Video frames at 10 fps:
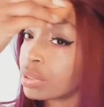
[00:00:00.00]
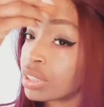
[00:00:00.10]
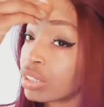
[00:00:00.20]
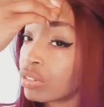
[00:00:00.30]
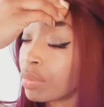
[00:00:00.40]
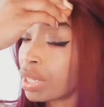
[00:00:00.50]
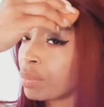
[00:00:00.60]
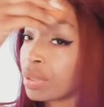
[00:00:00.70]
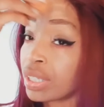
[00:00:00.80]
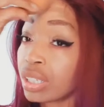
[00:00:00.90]
So
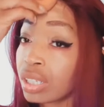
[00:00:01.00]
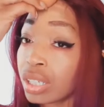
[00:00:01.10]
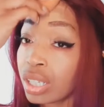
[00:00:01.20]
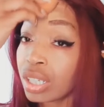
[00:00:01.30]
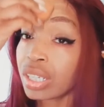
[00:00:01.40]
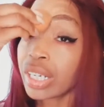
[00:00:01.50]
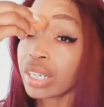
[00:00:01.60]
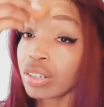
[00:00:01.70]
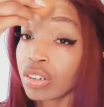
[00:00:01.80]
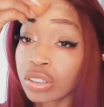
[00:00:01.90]
maybe
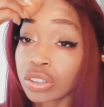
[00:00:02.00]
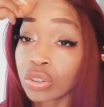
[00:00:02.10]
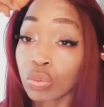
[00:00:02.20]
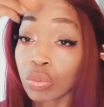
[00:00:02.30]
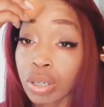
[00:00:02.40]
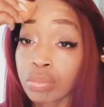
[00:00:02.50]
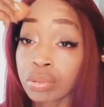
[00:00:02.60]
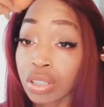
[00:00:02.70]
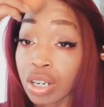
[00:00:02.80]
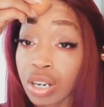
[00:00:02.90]
that also rubs
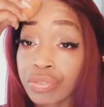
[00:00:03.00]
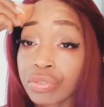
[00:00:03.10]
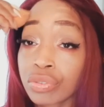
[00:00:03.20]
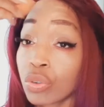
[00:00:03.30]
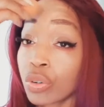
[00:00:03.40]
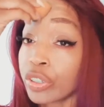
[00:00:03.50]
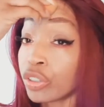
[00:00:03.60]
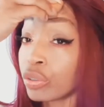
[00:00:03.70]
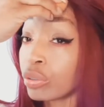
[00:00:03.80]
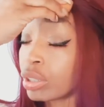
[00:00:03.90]
off on
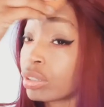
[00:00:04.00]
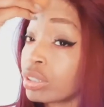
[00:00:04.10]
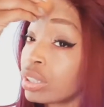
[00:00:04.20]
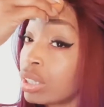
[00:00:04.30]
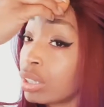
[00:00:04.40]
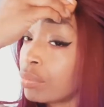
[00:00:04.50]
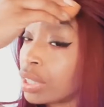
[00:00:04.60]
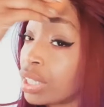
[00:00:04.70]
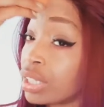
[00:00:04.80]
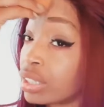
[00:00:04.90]
you, and
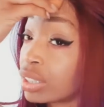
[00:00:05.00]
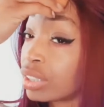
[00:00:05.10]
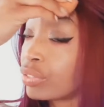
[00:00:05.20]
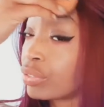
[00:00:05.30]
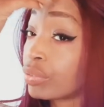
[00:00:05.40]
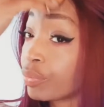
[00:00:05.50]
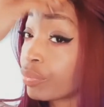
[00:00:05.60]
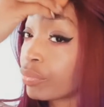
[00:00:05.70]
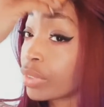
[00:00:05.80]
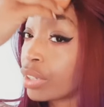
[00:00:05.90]
because
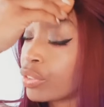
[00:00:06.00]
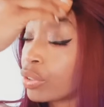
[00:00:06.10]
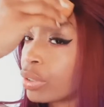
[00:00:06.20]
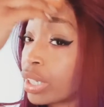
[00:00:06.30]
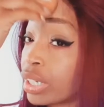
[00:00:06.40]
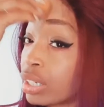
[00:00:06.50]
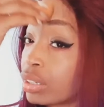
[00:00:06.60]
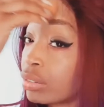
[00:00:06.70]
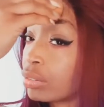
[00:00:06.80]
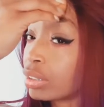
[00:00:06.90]
if you're in
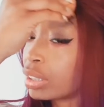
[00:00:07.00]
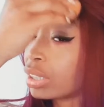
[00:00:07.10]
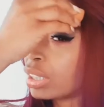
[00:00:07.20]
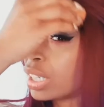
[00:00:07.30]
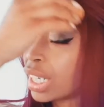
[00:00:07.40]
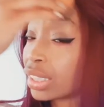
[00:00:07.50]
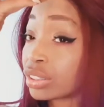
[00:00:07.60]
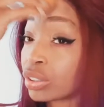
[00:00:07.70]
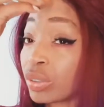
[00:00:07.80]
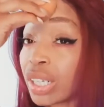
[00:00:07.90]
a not
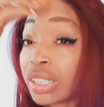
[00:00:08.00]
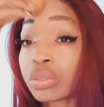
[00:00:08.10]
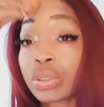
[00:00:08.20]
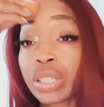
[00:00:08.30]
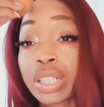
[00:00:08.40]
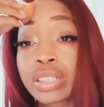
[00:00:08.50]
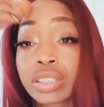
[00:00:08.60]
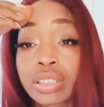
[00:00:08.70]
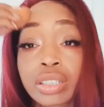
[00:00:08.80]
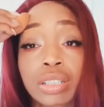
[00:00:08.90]
so nice
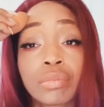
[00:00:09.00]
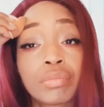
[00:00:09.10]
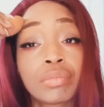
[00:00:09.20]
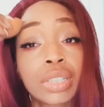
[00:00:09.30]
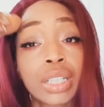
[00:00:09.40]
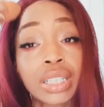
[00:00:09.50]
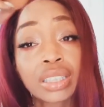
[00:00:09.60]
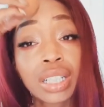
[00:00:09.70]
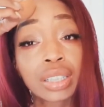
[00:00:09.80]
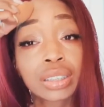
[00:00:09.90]
relationship, that
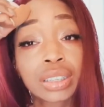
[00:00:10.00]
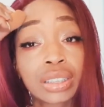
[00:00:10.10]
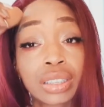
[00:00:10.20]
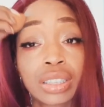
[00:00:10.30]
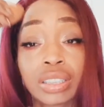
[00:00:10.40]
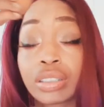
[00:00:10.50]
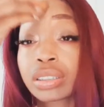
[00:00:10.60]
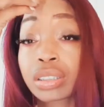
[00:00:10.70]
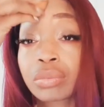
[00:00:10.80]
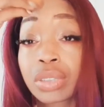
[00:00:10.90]
toxicity
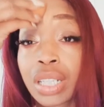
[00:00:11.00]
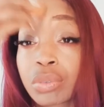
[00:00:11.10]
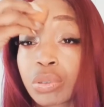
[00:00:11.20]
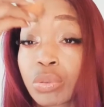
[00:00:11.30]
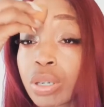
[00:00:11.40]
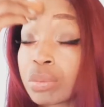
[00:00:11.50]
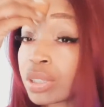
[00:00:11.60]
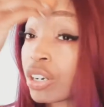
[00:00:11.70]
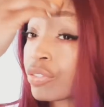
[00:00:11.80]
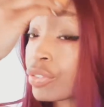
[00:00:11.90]
sometimes rubs off